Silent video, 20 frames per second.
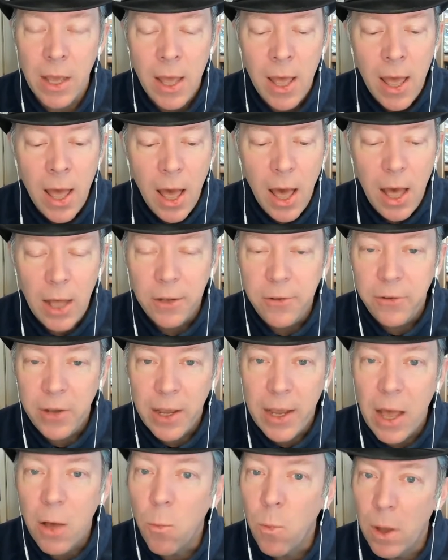uh,
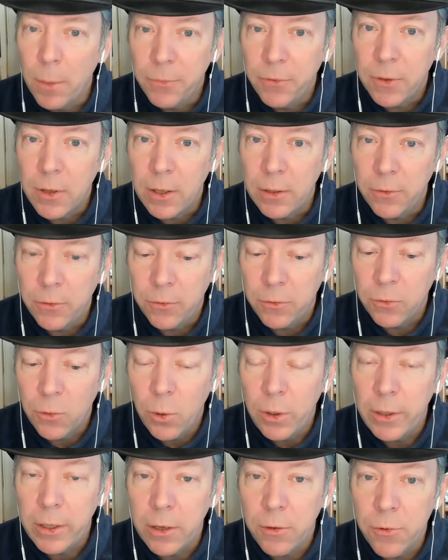check out Wumpscut
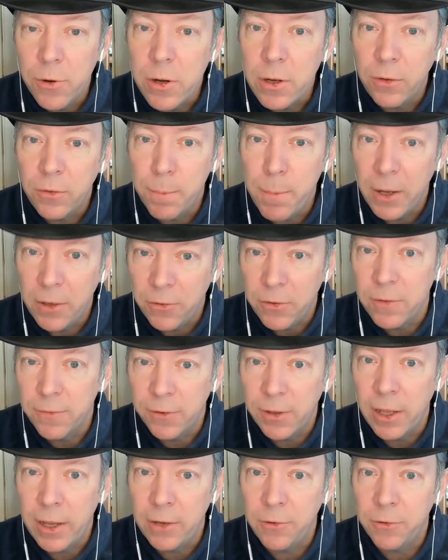Soylent Green is mentioned
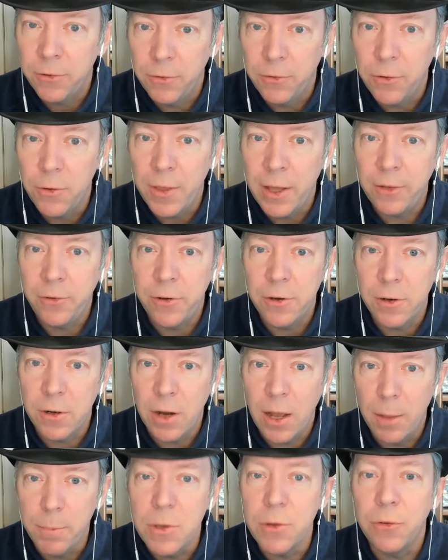flesh. So that's your
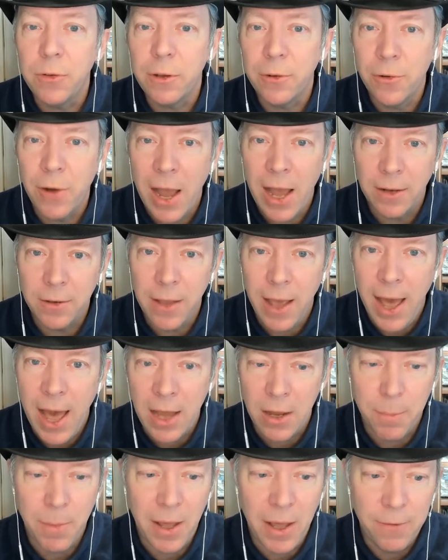uh, music track to
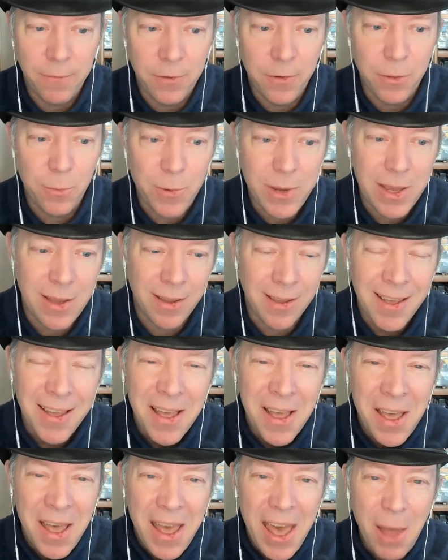hack by for the week.
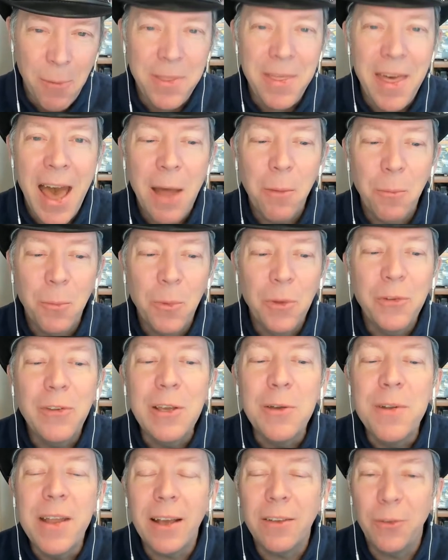And with that, we'll see
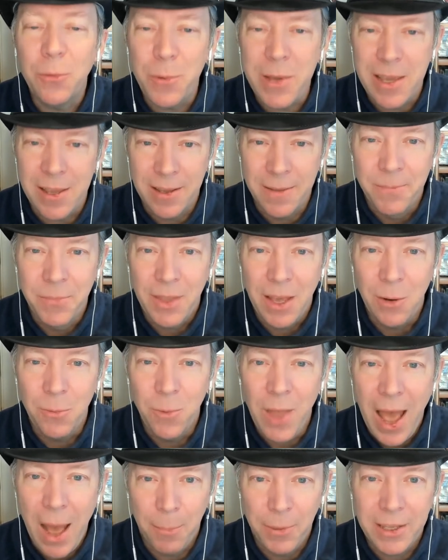you next week on
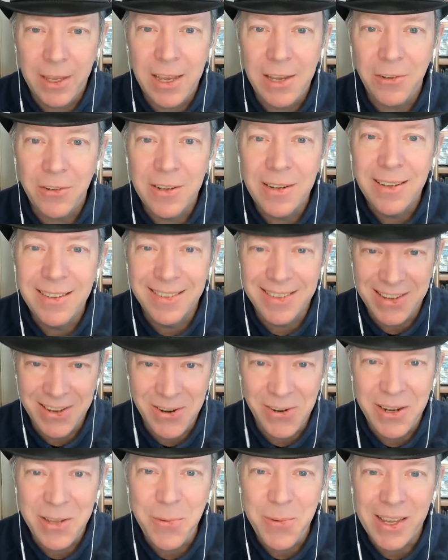Application
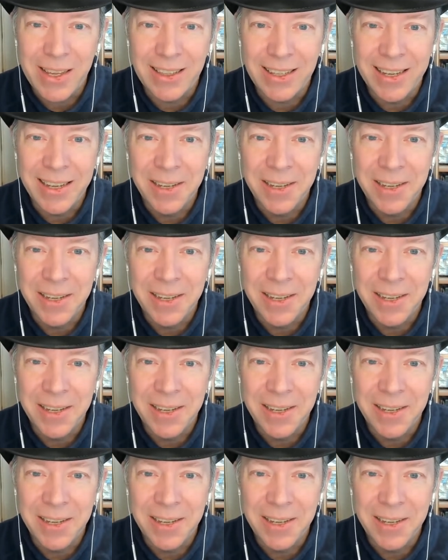Security Weekly.